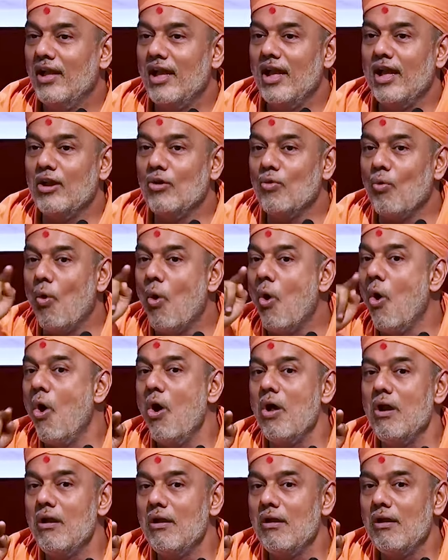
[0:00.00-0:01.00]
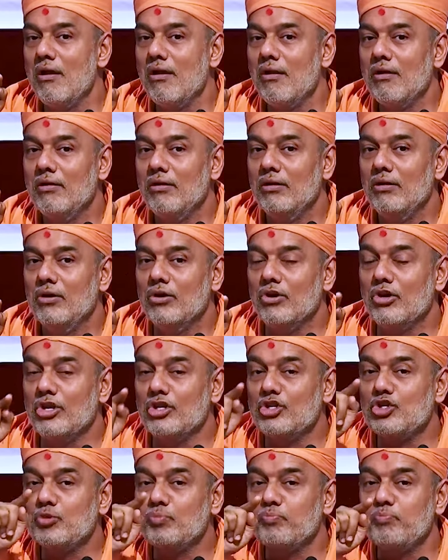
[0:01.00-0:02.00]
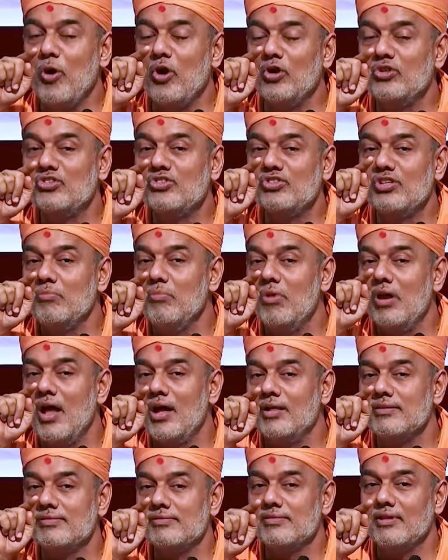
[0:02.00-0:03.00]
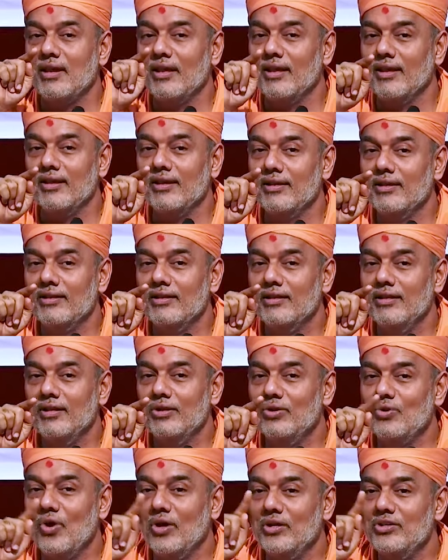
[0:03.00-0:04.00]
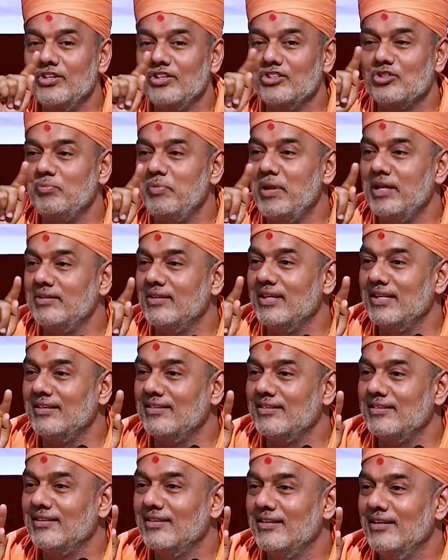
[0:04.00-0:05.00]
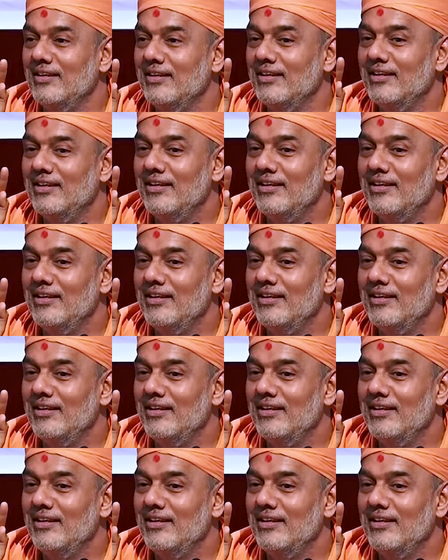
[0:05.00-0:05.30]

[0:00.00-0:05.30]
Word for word: And all responsible answering, not just blessings.